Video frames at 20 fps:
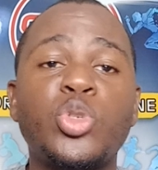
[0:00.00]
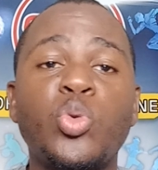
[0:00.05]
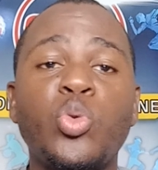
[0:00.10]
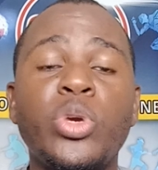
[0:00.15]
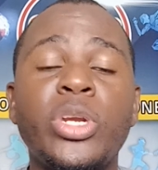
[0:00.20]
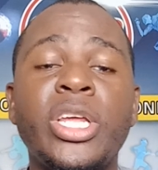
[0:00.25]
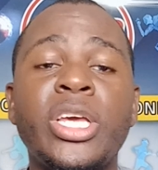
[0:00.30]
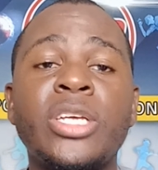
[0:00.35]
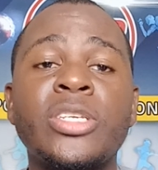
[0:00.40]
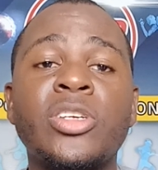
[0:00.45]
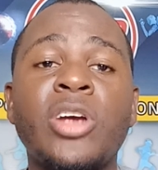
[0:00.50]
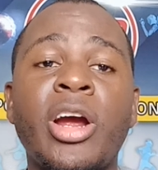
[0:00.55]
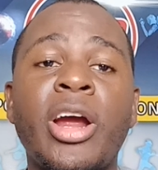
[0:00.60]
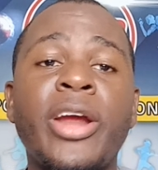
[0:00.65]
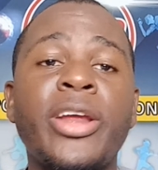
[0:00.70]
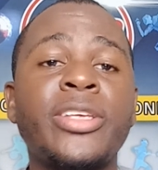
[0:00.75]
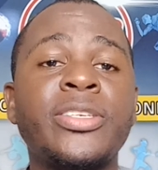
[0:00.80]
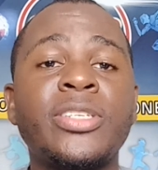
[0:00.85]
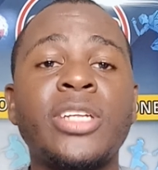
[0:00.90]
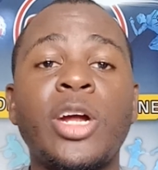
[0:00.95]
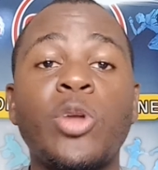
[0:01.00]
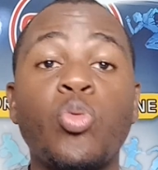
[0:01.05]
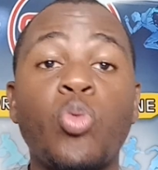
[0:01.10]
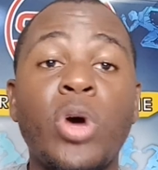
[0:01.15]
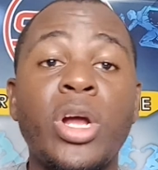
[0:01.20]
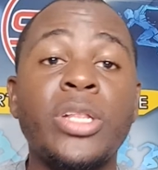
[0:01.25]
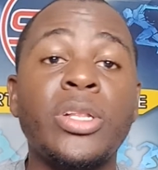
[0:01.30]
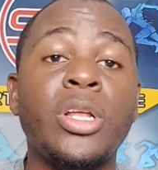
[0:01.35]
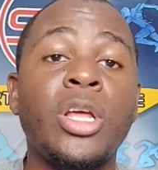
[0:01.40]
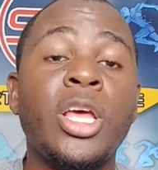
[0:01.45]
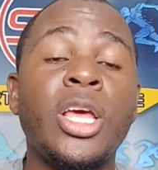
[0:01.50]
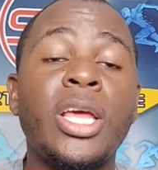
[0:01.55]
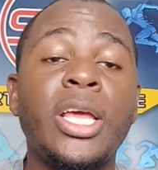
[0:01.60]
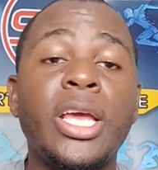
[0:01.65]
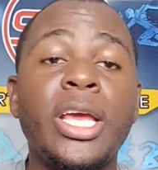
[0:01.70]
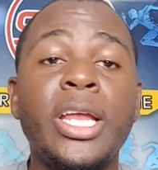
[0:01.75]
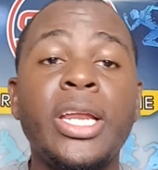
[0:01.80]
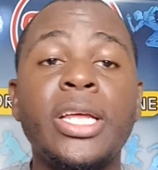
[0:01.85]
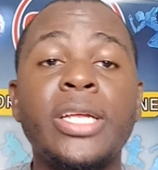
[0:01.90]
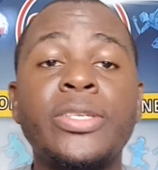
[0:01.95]
two days or it's not one
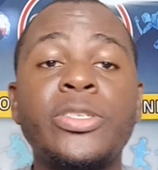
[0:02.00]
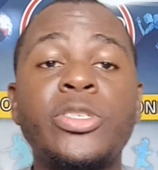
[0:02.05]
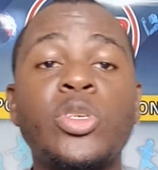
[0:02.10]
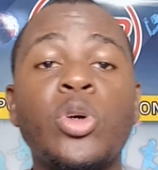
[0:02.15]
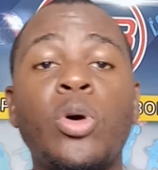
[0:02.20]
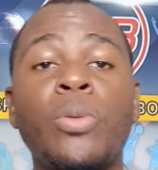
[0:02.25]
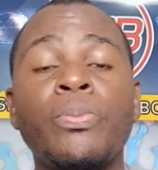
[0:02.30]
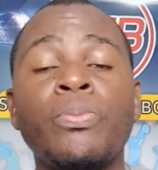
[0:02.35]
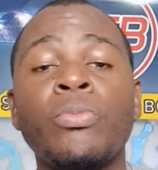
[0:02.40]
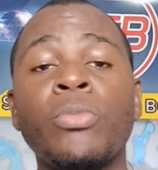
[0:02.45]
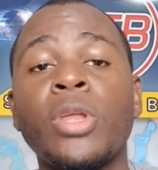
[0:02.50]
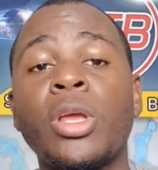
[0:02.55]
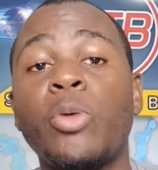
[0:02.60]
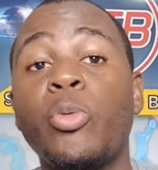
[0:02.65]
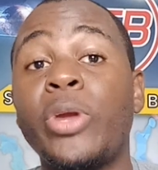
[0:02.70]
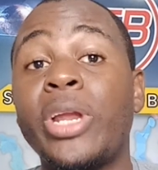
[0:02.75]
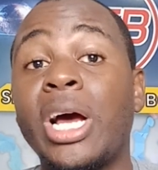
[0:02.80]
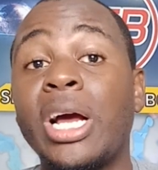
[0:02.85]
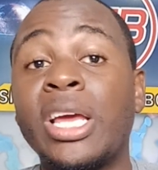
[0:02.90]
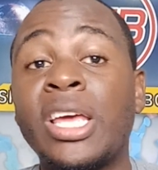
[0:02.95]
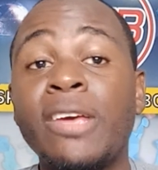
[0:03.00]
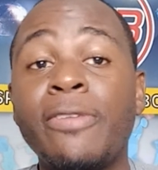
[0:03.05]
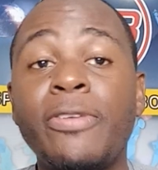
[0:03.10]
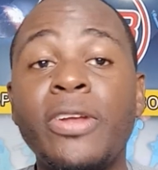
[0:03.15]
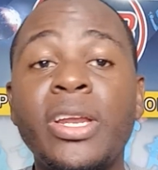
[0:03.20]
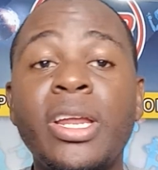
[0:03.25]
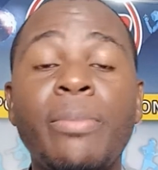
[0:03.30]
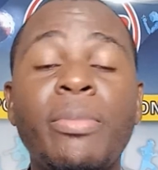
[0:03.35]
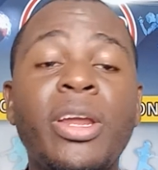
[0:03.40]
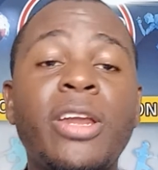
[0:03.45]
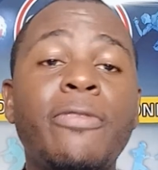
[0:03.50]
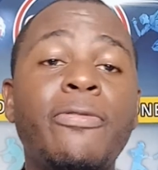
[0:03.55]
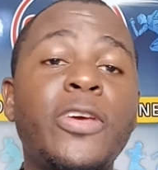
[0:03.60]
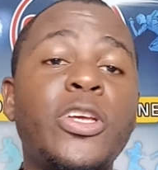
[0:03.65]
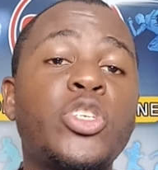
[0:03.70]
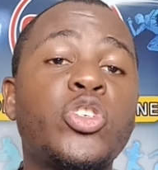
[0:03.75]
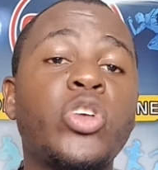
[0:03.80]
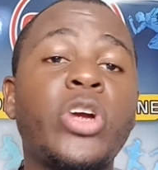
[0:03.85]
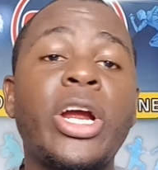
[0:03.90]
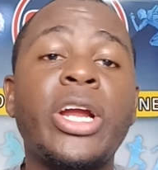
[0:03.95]
inning. So we're not giving them any
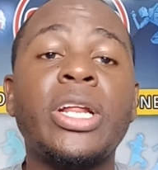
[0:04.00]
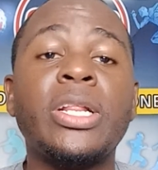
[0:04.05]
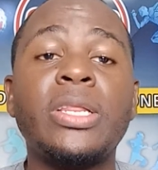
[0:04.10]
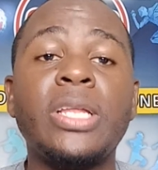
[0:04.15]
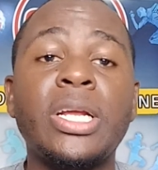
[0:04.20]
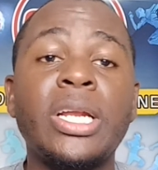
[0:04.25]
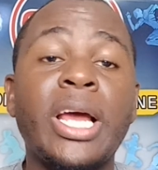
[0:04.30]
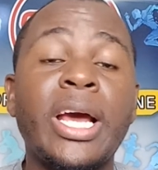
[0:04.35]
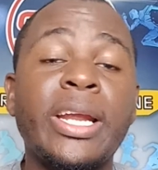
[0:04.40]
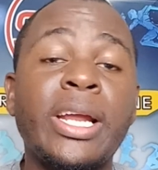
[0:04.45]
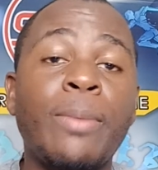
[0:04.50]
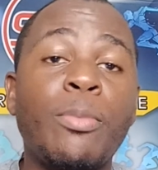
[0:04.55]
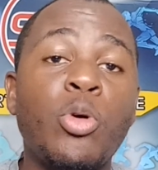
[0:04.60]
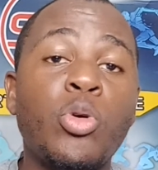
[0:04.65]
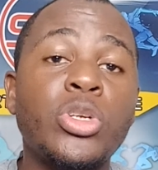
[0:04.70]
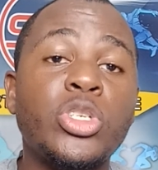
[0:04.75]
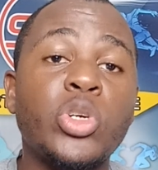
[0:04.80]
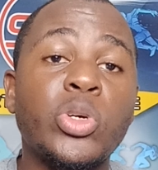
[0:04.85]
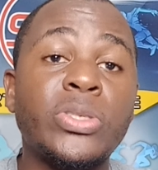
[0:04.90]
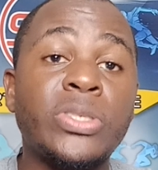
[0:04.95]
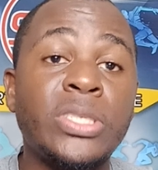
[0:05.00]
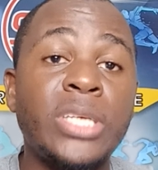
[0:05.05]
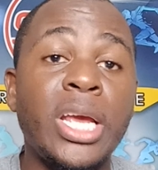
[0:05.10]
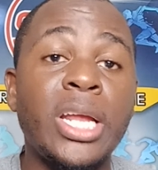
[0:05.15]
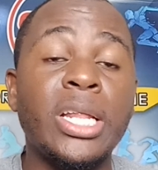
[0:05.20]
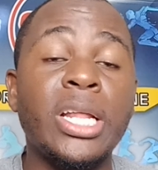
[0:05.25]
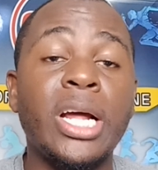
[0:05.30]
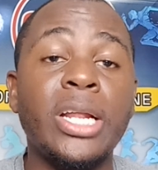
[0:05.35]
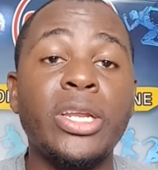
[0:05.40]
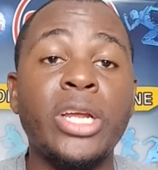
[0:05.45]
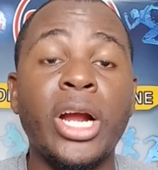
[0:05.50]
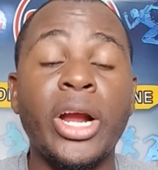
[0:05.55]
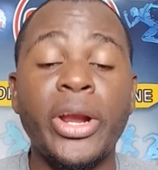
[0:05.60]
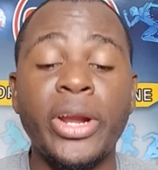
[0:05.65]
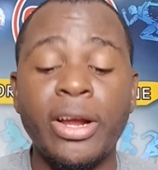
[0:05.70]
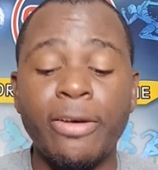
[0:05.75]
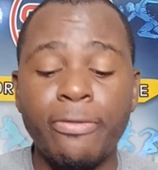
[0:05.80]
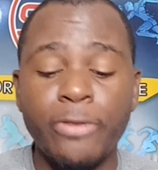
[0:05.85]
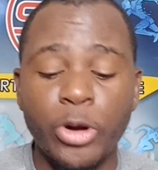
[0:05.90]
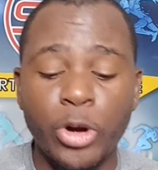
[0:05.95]
victory or anything like that, but we're just saying that they are
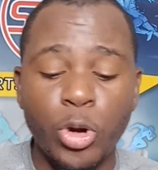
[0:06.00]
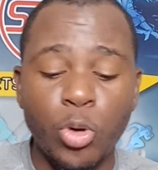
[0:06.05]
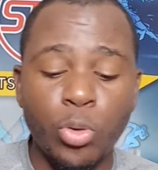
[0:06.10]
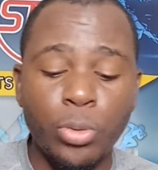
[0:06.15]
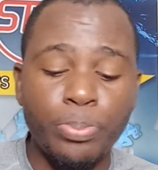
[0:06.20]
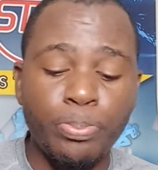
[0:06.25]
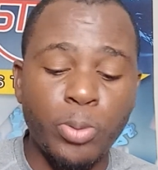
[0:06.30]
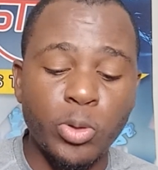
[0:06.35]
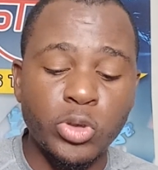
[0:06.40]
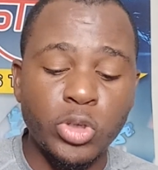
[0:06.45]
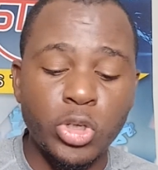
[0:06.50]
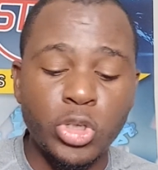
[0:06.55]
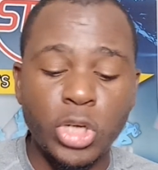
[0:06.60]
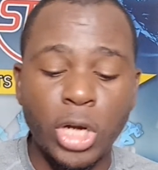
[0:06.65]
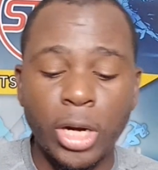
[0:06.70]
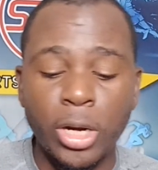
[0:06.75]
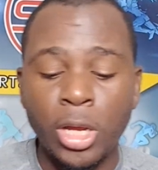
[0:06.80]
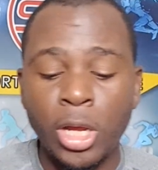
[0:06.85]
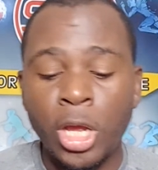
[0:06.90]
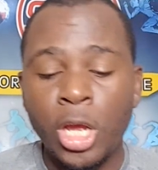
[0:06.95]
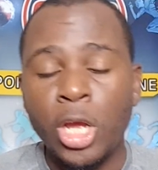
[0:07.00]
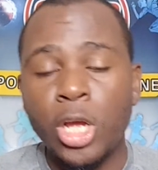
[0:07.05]
in a very good position.